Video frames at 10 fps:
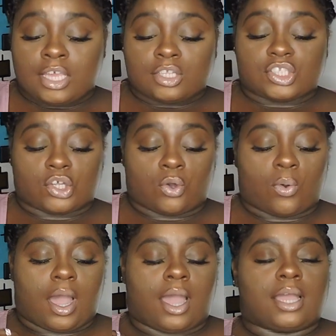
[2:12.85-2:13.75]
So
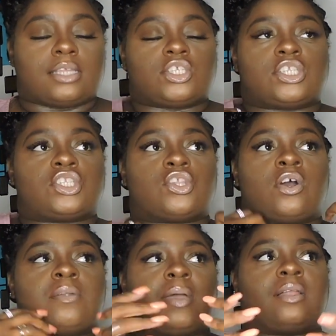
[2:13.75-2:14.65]
I just
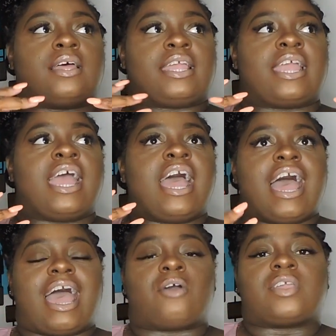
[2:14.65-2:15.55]
thought about, like,
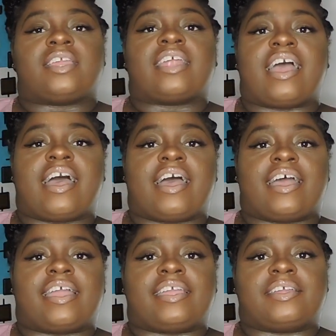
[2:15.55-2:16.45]
how can
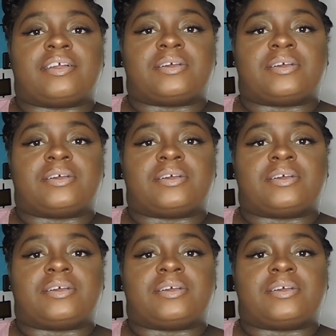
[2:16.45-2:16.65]
I